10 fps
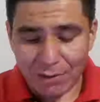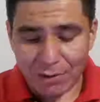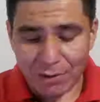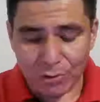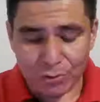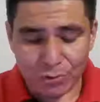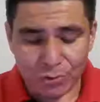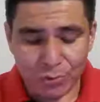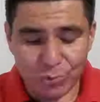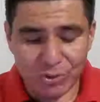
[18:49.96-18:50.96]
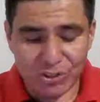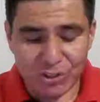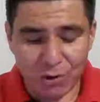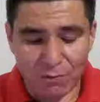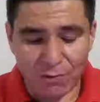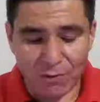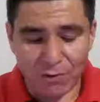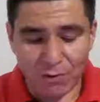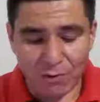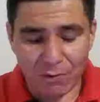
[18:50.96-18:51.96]
her true self on
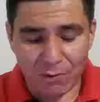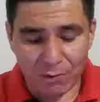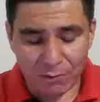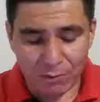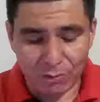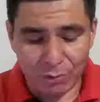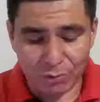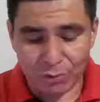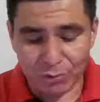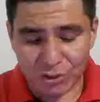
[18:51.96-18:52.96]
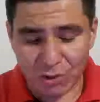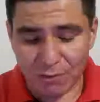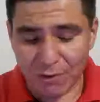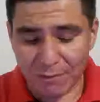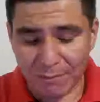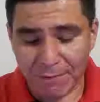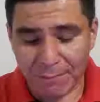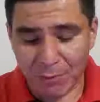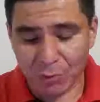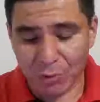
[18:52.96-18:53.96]

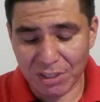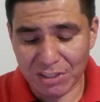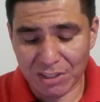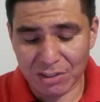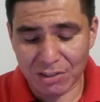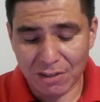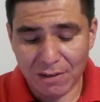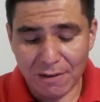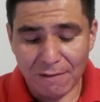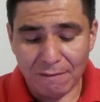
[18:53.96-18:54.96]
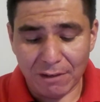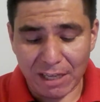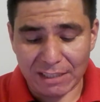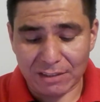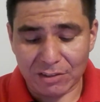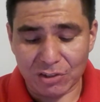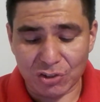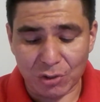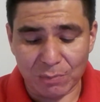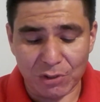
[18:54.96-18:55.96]
November 26th. Velasquez is the
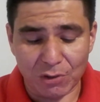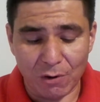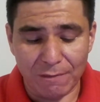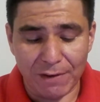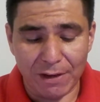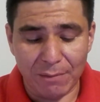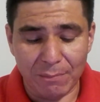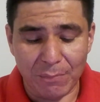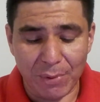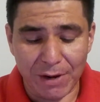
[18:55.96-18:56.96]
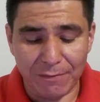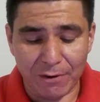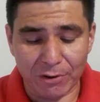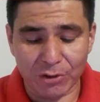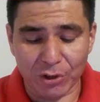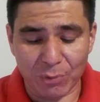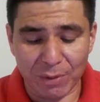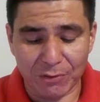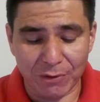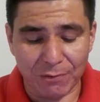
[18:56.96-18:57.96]
subject of a Braveheart
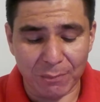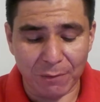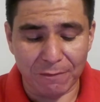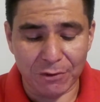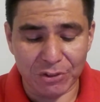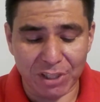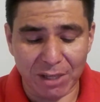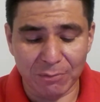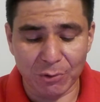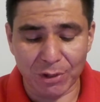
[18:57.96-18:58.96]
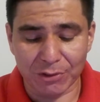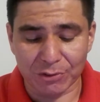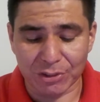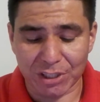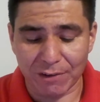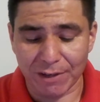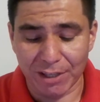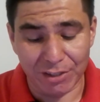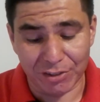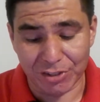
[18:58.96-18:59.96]
documentary from the first-time director Sarah
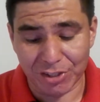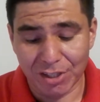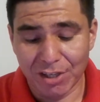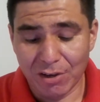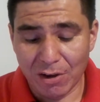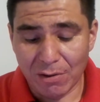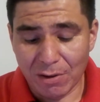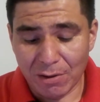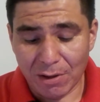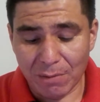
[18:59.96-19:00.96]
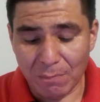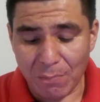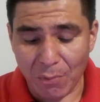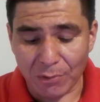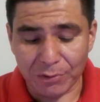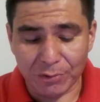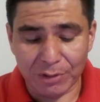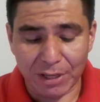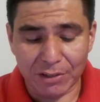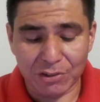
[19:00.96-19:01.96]
Hirsch Bordeaux that